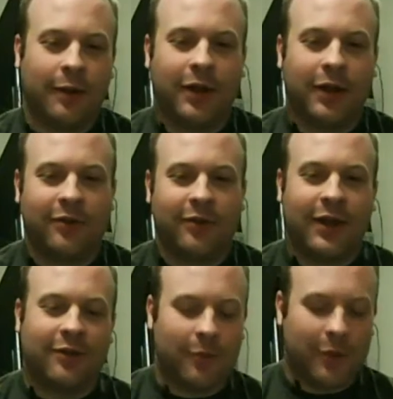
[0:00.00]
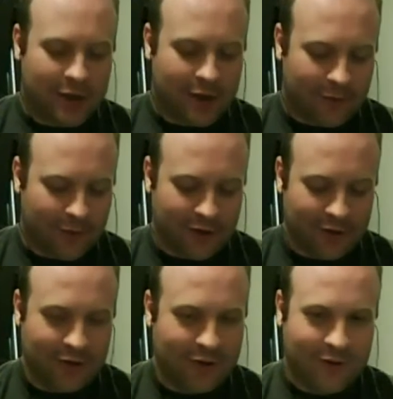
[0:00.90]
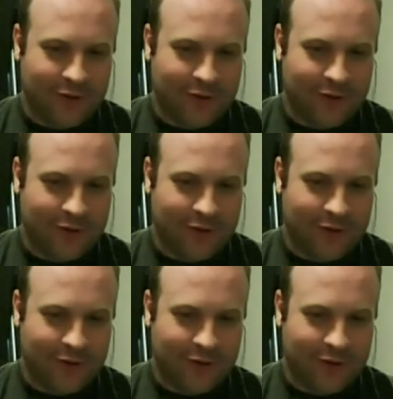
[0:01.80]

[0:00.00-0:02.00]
I mean, that's the big difference.